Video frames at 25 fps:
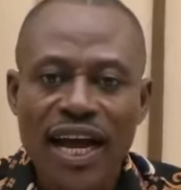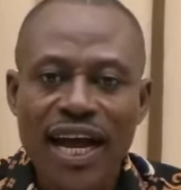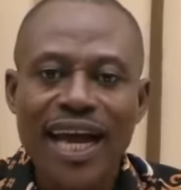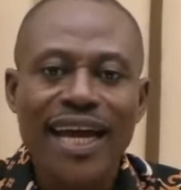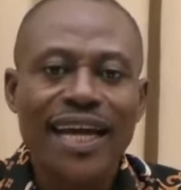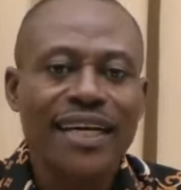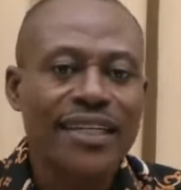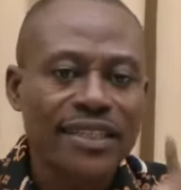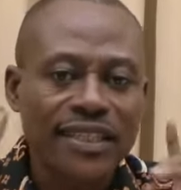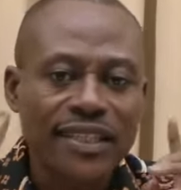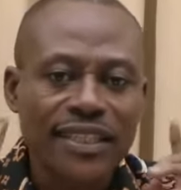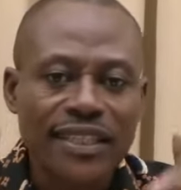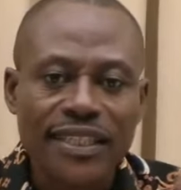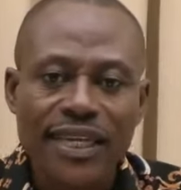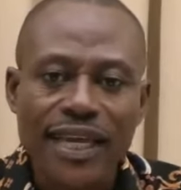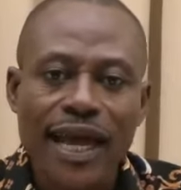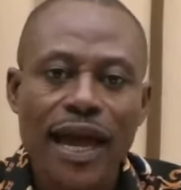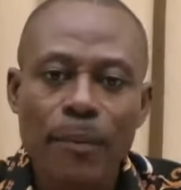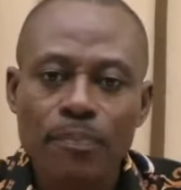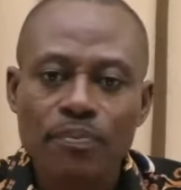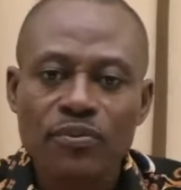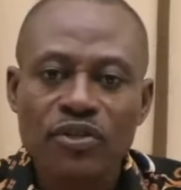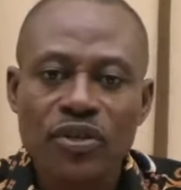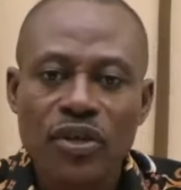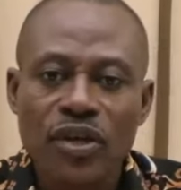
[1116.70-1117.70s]

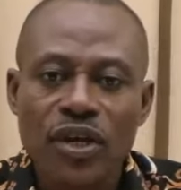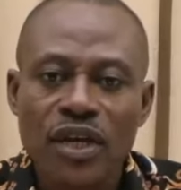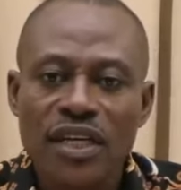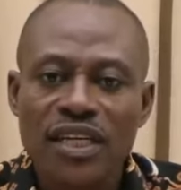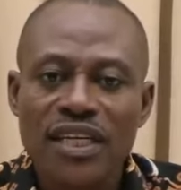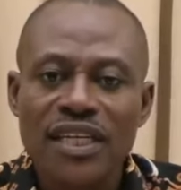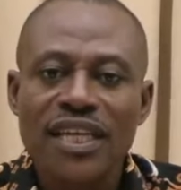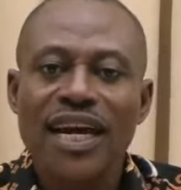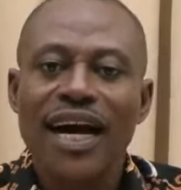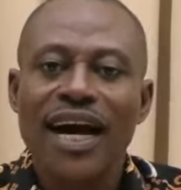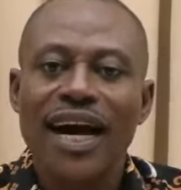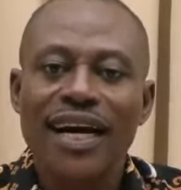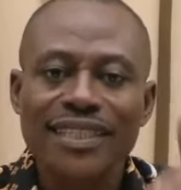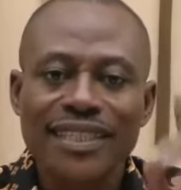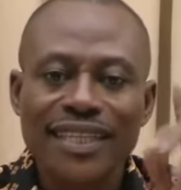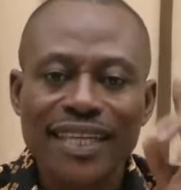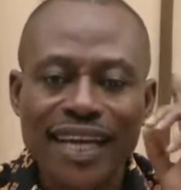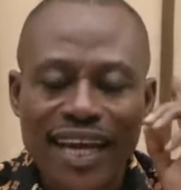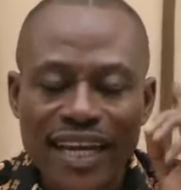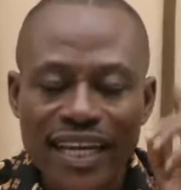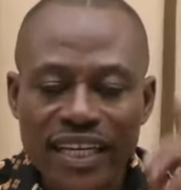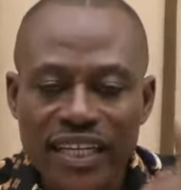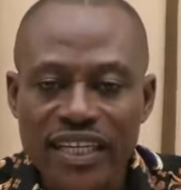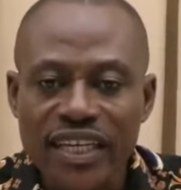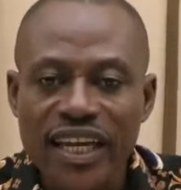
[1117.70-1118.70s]
except he
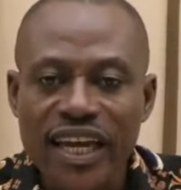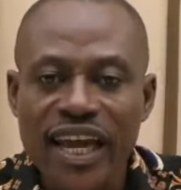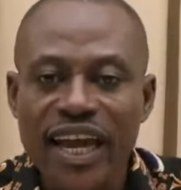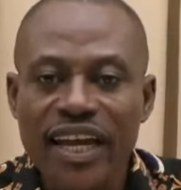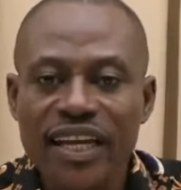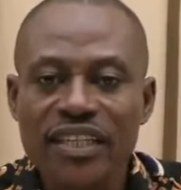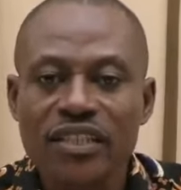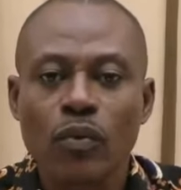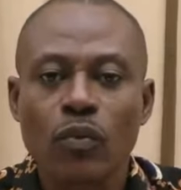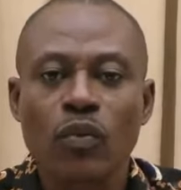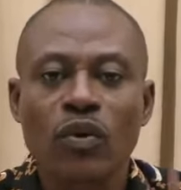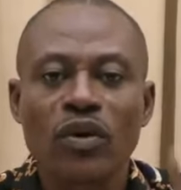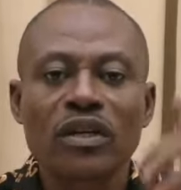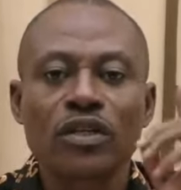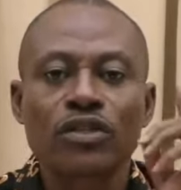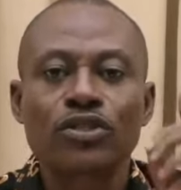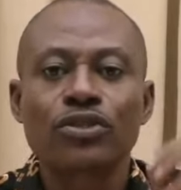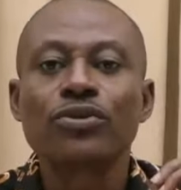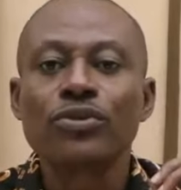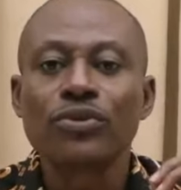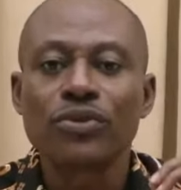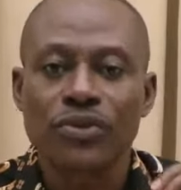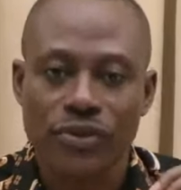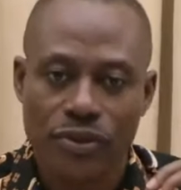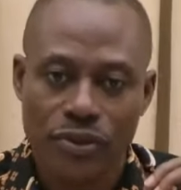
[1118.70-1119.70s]
has engaged with the
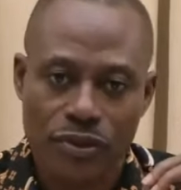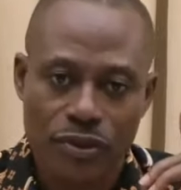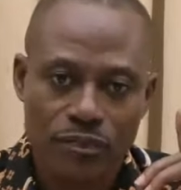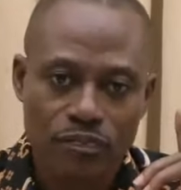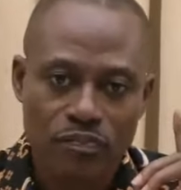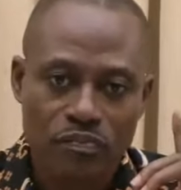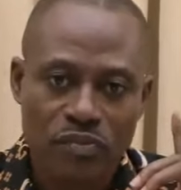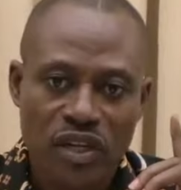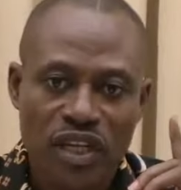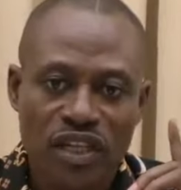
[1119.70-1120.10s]
truth.